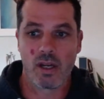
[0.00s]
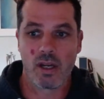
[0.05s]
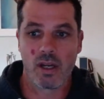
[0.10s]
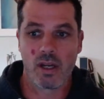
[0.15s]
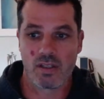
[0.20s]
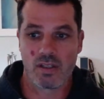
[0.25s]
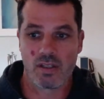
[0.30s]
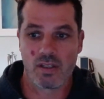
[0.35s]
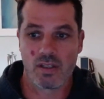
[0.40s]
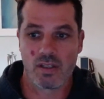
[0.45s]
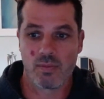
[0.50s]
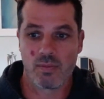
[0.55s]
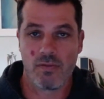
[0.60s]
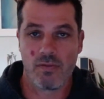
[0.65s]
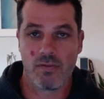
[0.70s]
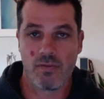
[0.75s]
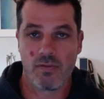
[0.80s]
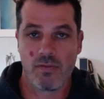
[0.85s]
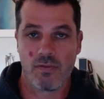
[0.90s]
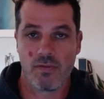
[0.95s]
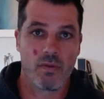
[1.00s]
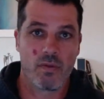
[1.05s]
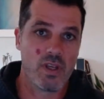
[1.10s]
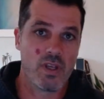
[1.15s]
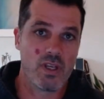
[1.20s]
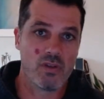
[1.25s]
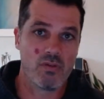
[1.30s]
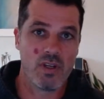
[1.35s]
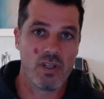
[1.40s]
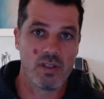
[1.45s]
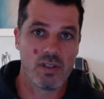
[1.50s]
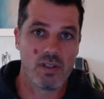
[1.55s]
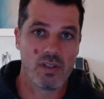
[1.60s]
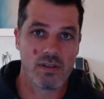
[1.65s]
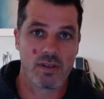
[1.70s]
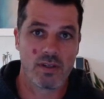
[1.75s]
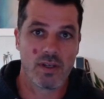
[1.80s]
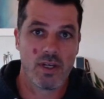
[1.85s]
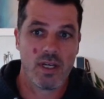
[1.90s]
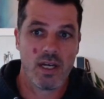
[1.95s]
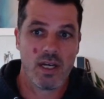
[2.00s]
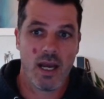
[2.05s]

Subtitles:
get suspended for these reasons.